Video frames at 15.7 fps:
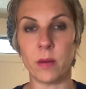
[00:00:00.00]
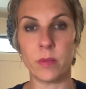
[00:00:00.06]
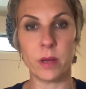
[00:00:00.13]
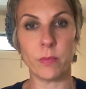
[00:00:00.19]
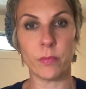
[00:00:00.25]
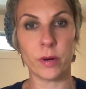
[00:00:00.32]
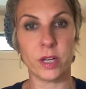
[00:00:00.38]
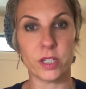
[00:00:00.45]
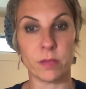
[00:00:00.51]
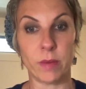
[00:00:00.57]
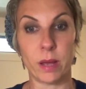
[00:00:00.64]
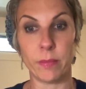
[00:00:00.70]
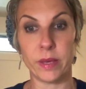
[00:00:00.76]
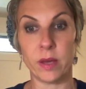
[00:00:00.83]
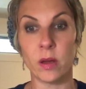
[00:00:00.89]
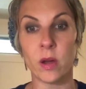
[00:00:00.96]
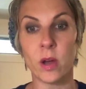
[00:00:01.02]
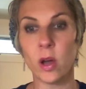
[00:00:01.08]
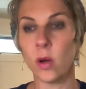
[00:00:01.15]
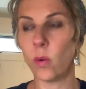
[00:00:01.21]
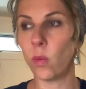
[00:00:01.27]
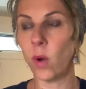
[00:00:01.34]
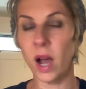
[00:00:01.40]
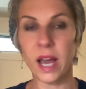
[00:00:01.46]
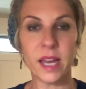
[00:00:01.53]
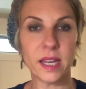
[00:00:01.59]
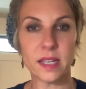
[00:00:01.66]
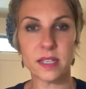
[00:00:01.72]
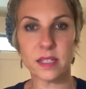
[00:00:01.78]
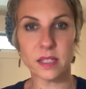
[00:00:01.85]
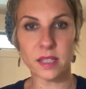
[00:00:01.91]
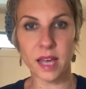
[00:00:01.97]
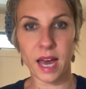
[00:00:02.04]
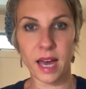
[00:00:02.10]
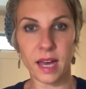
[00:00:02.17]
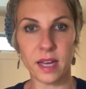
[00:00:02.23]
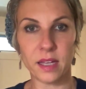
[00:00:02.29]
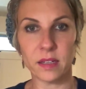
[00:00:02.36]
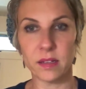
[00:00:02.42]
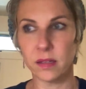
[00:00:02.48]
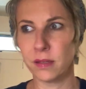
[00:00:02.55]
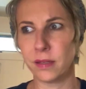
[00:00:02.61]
impression might be, why is that